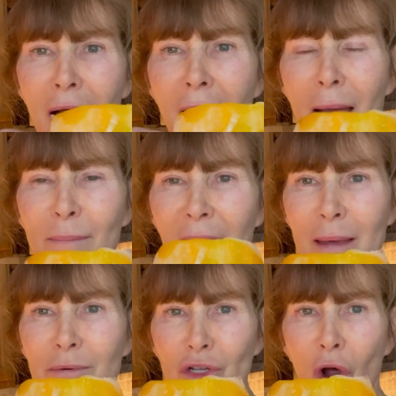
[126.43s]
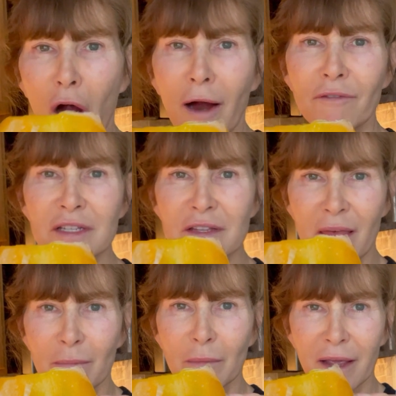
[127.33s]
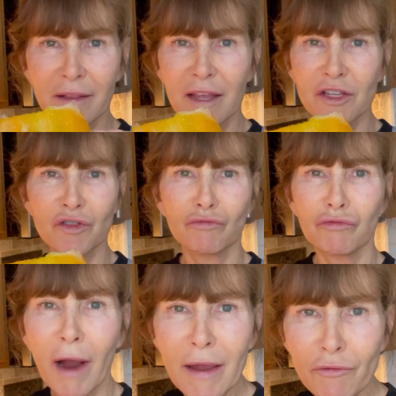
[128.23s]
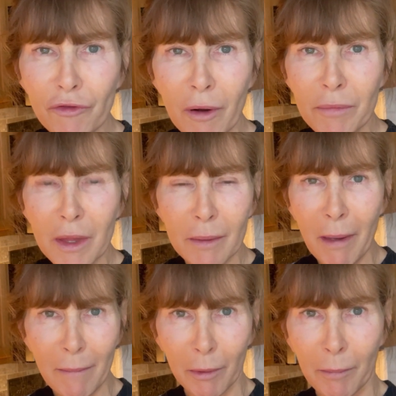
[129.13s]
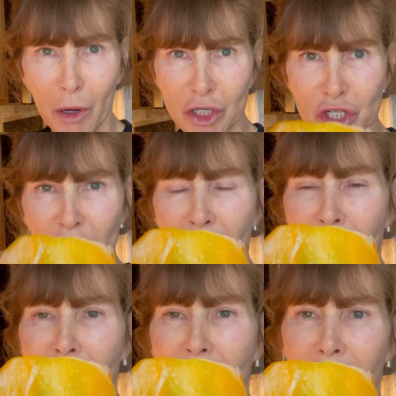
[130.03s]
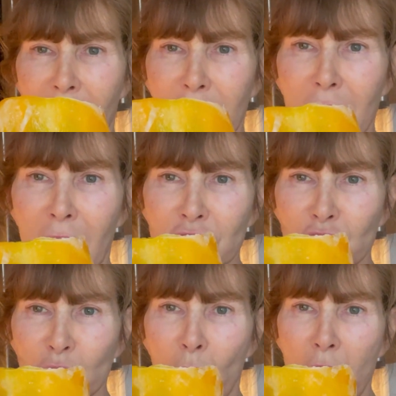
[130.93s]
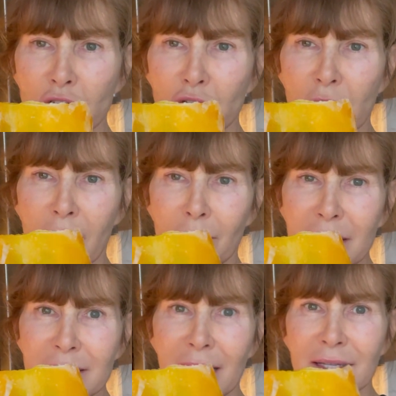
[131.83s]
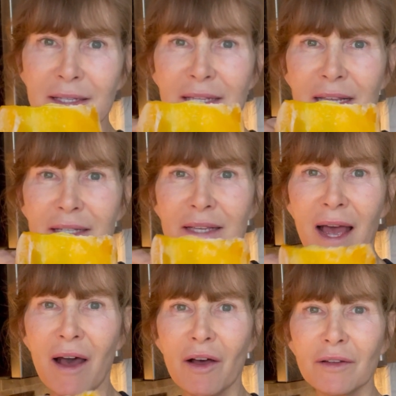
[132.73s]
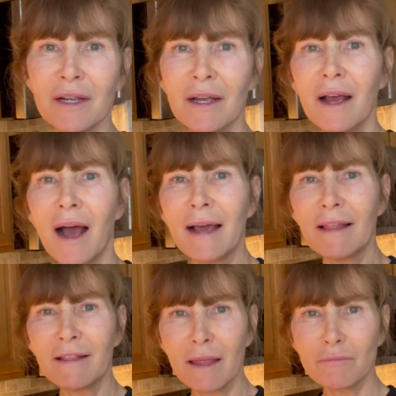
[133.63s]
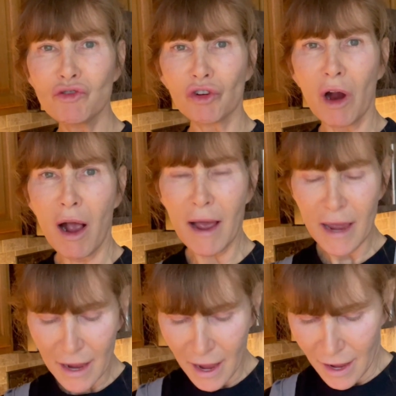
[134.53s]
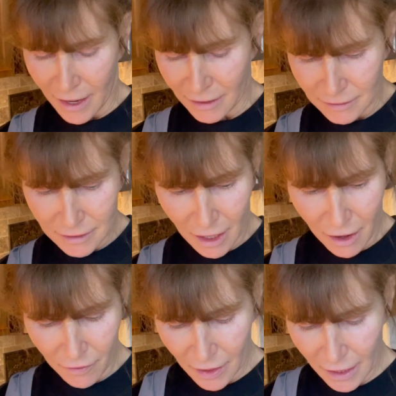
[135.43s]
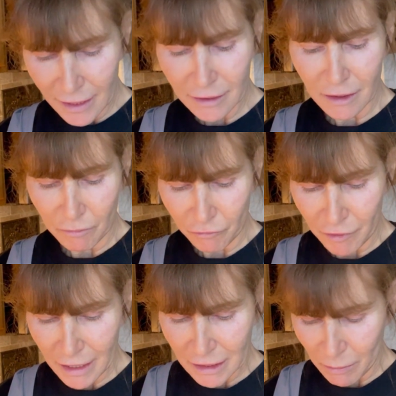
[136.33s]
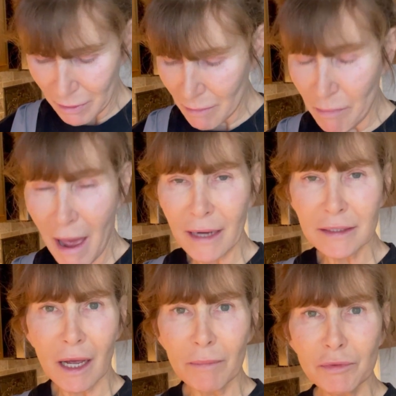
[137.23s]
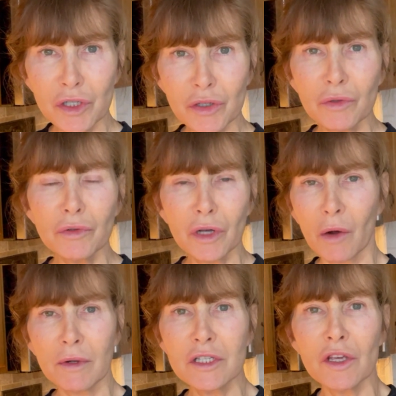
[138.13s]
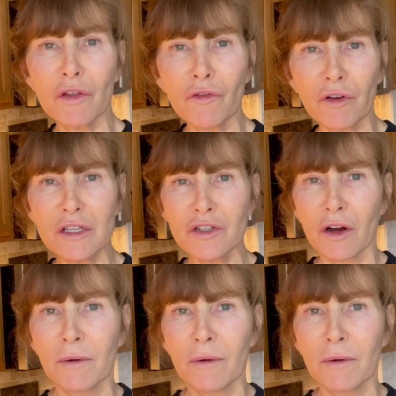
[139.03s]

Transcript: I'm able to harvest them like this right from the pepper bush, and I just wash them, I take the seeds out, I let them dry, and then I get them ready to be packed up to go into the freezer.